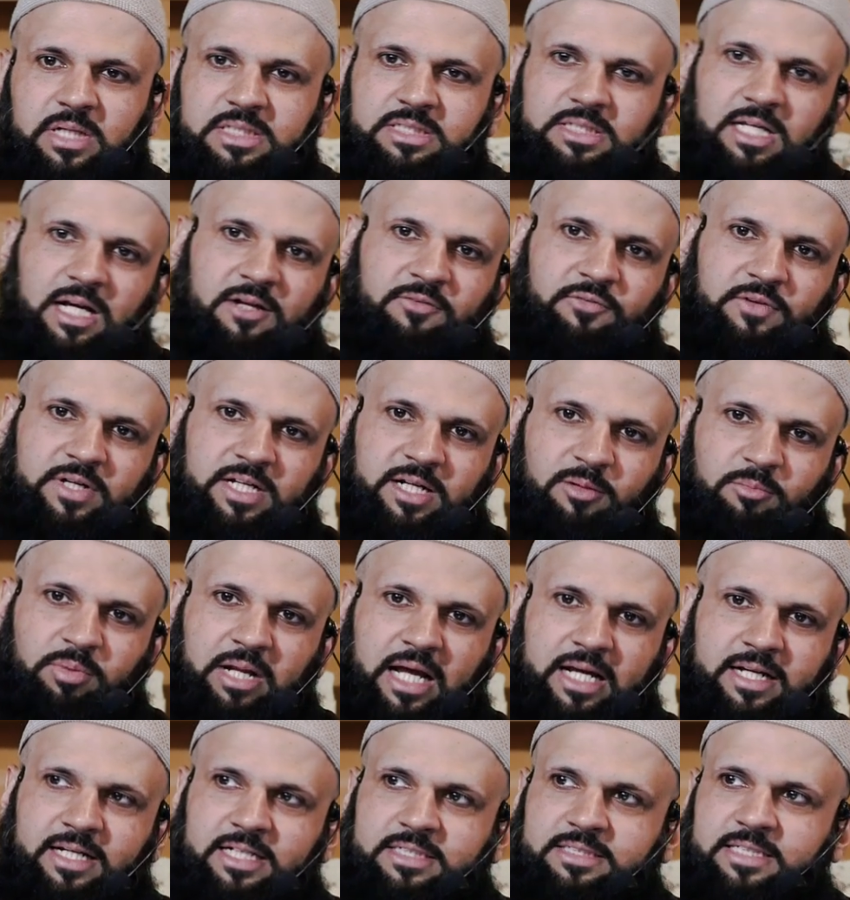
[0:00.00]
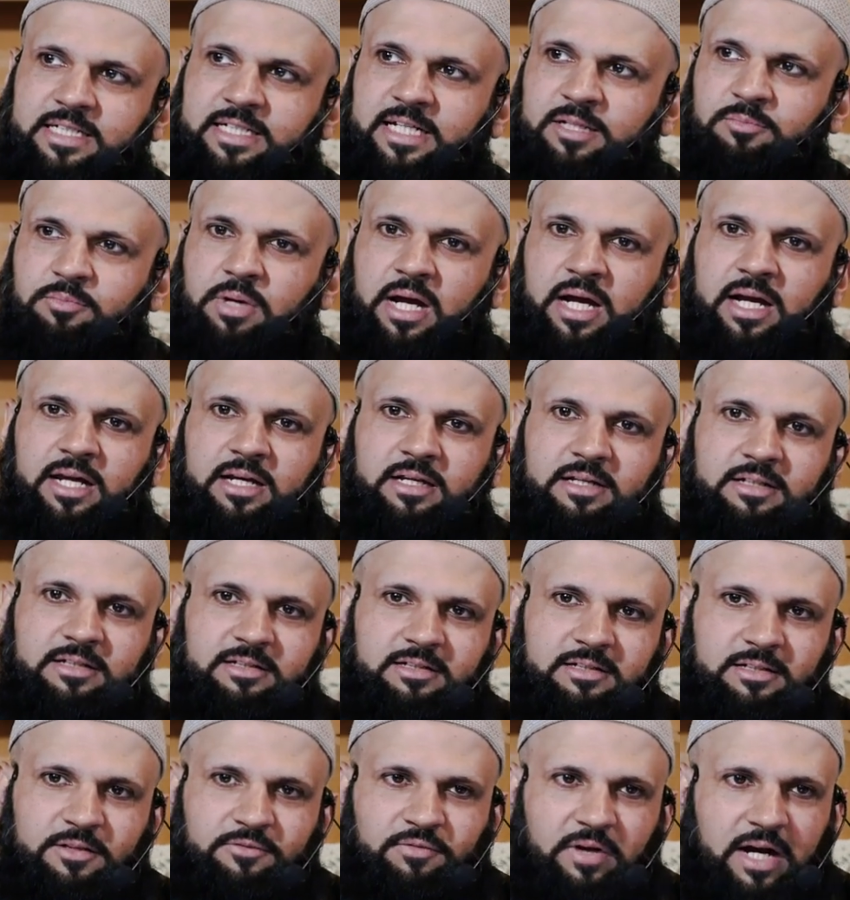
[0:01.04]
myself in a blanket, sitting by
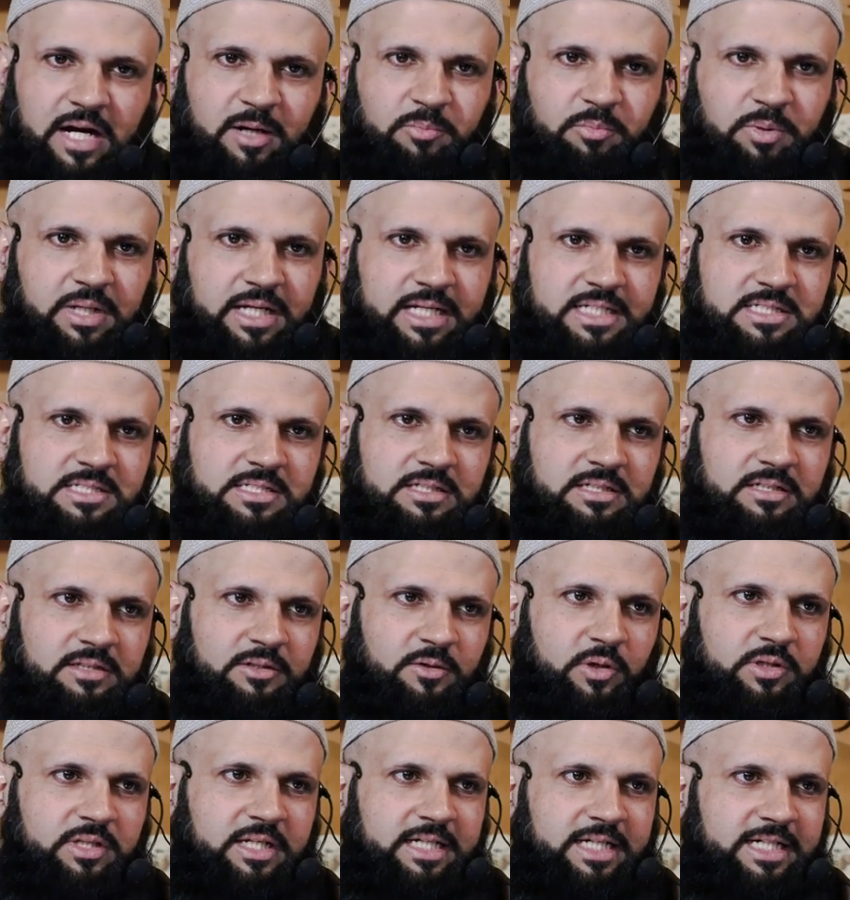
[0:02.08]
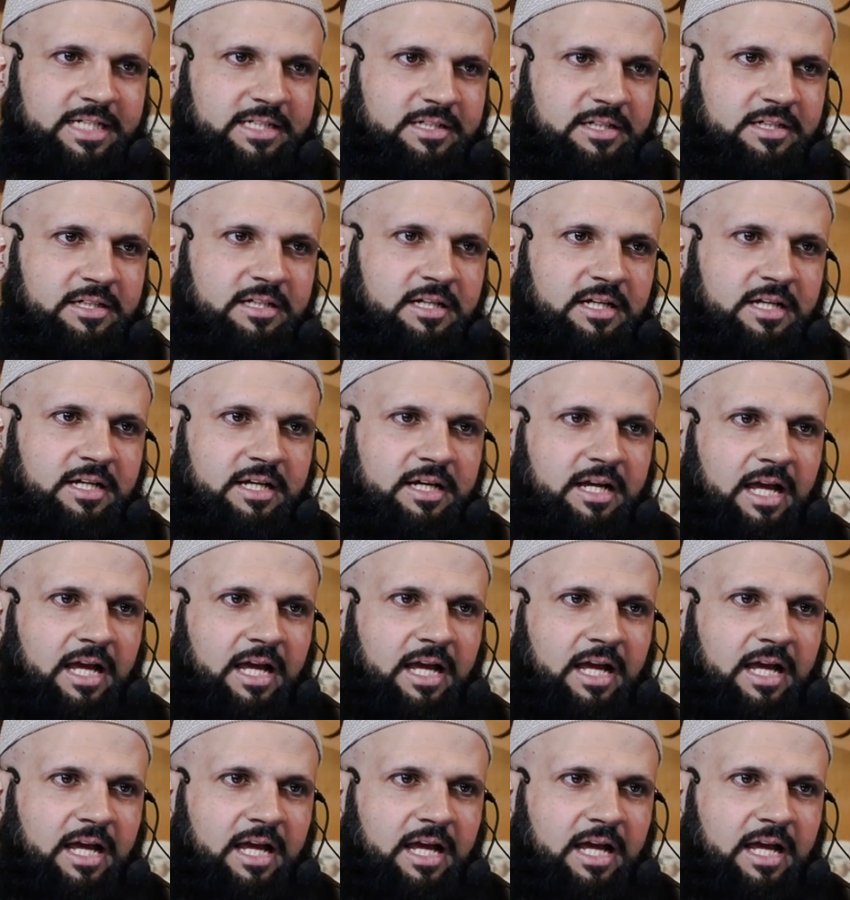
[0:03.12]
the fireplace or the heater,